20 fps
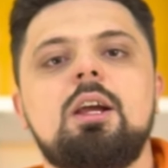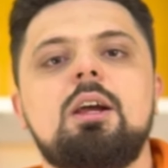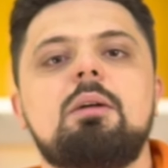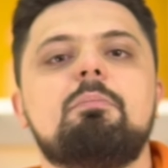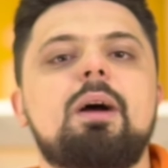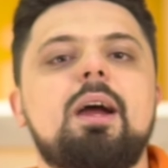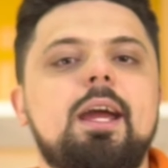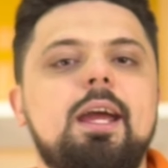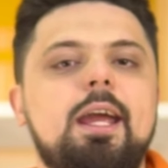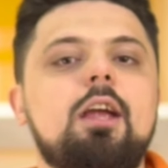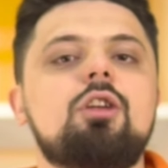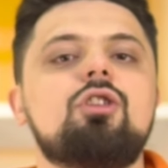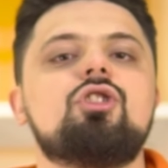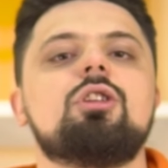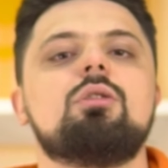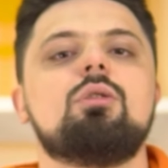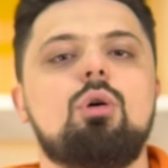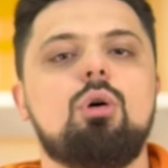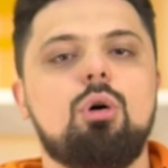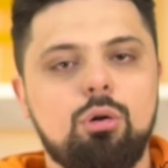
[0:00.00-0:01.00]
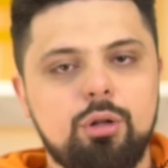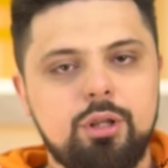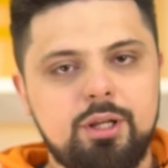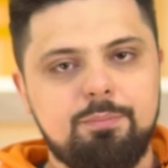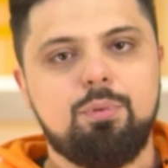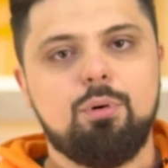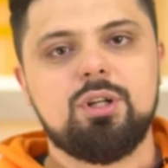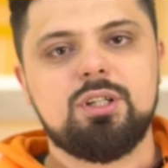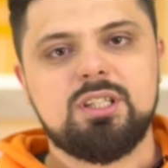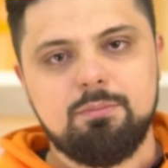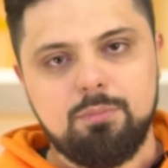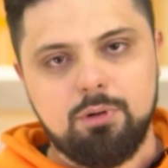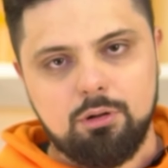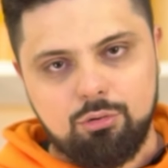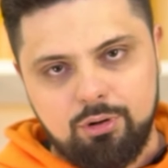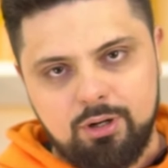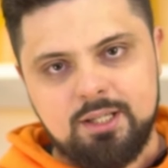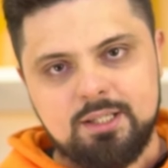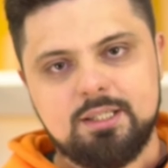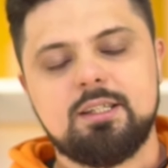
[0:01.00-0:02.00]
by hedging all the possible
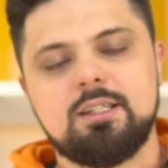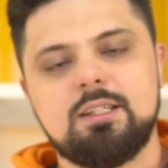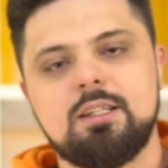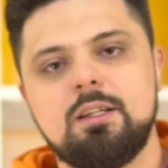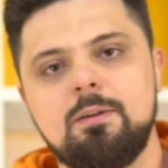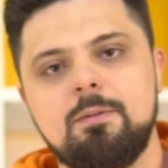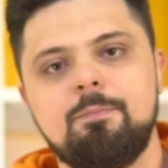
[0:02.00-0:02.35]
risks